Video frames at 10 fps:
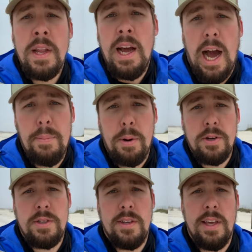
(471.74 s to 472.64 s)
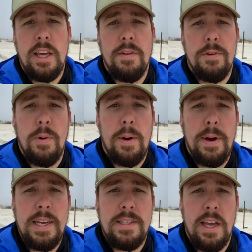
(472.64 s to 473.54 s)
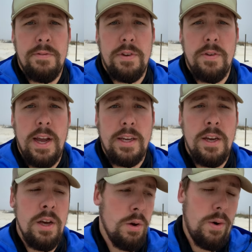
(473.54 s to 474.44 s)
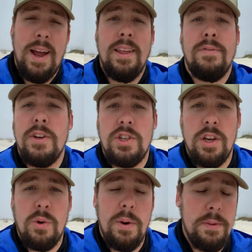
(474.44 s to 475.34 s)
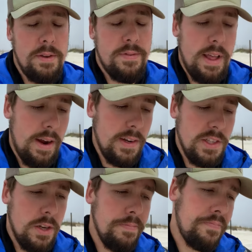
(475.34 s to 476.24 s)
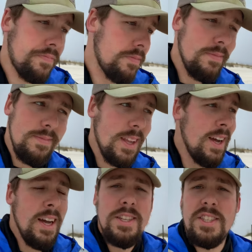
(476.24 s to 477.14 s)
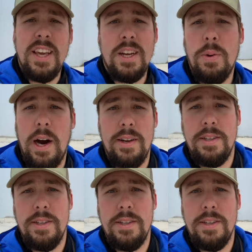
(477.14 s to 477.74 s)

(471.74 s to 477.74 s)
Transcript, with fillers: I personally think if you want to buy a sand flea rake or any fishing equipment for that reason, just get quality